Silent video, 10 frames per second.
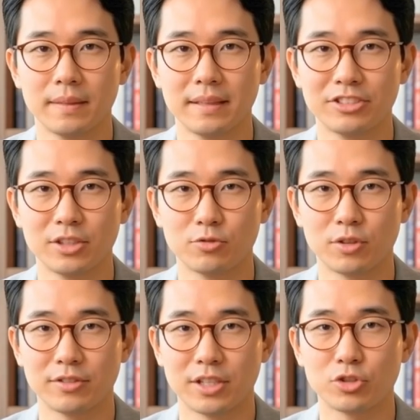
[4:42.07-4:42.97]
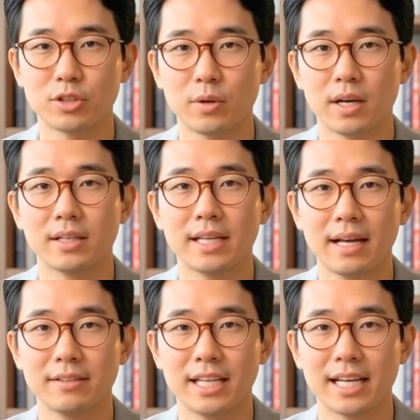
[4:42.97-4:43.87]
Silver eventually went on to
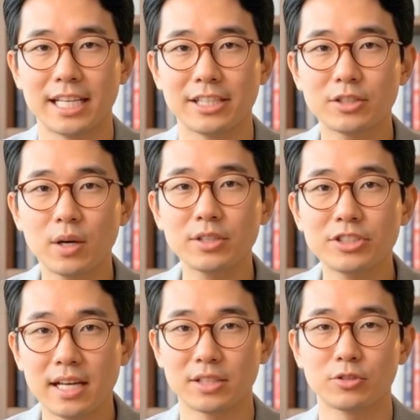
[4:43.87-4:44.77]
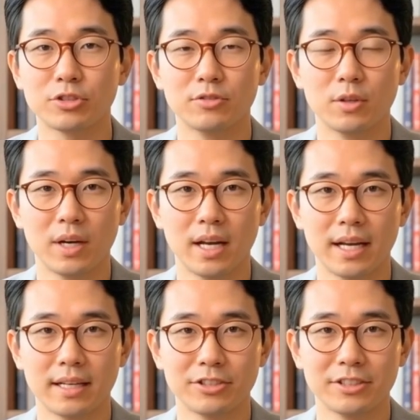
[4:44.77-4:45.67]
have decades-long cycles of new
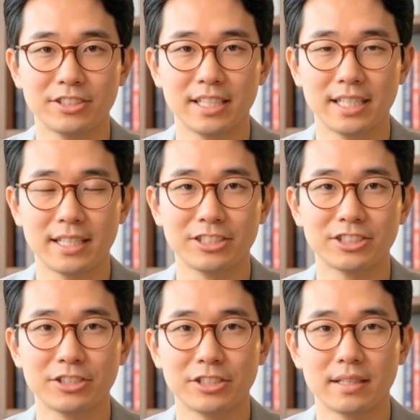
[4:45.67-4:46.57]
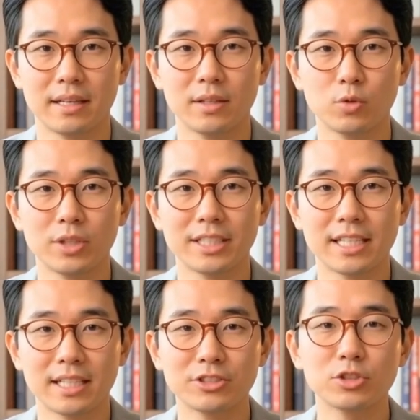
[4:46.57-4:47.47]
highs. Second instance,
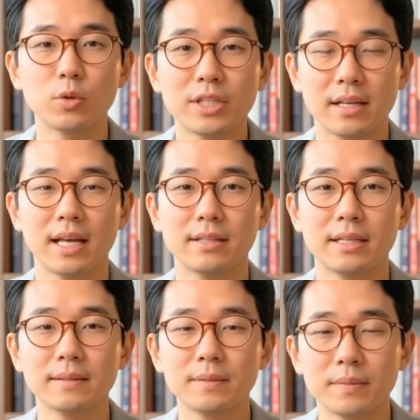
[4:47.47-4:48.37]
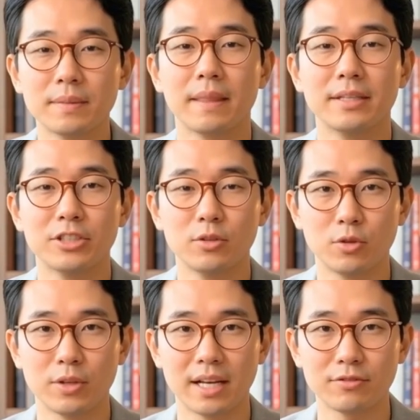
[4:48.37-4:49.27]
2010 to 2011. Silver
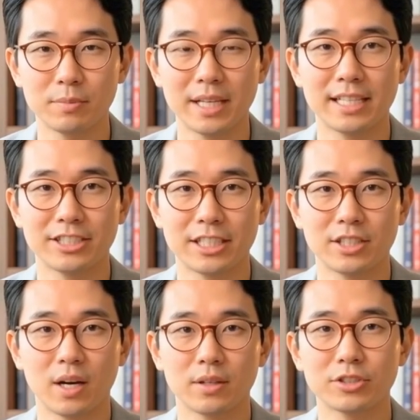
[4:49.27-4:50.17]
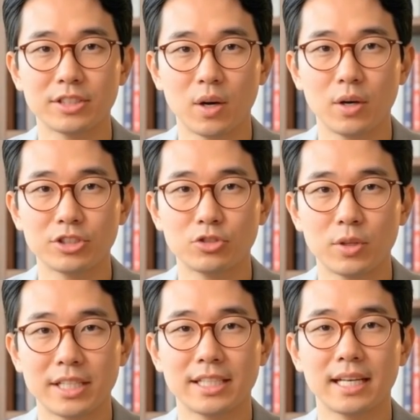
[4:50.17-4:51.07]
ran from $18 in August
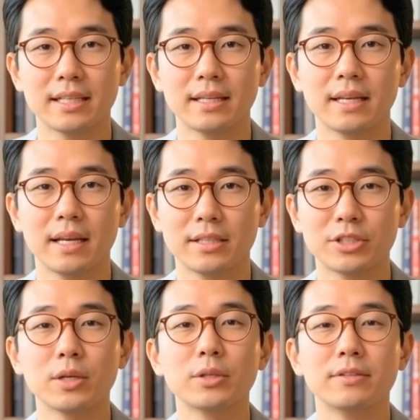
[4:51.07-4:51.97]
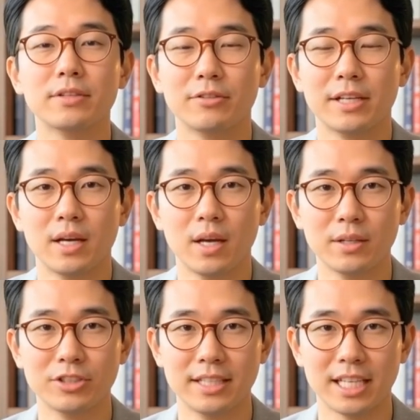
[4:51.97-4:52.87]
2010 to nearly
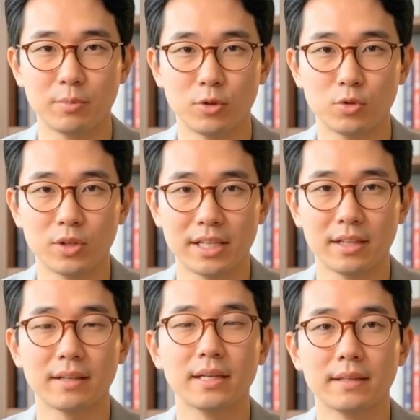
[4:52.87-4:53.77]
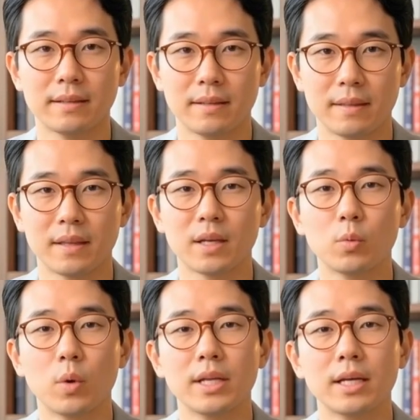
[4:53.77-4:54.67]
$50 in April 2011, a
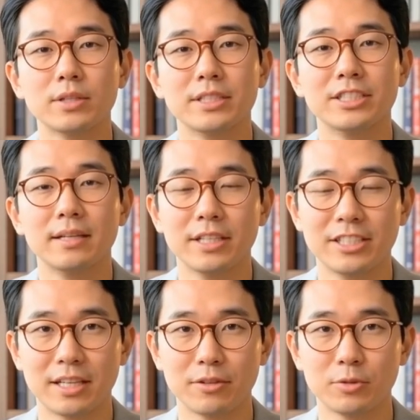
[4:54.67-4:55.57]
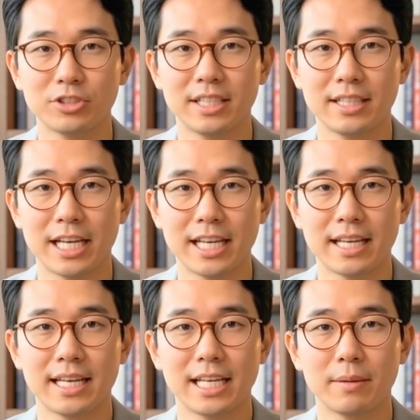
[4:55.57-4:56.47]
177% gain
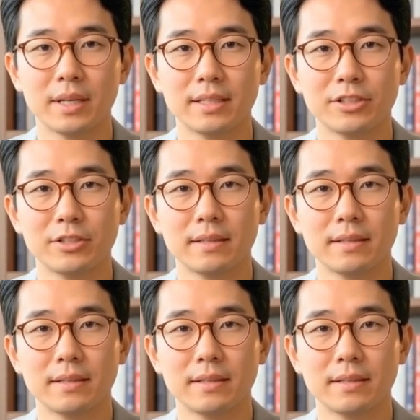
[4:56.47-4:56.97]
in 8 months.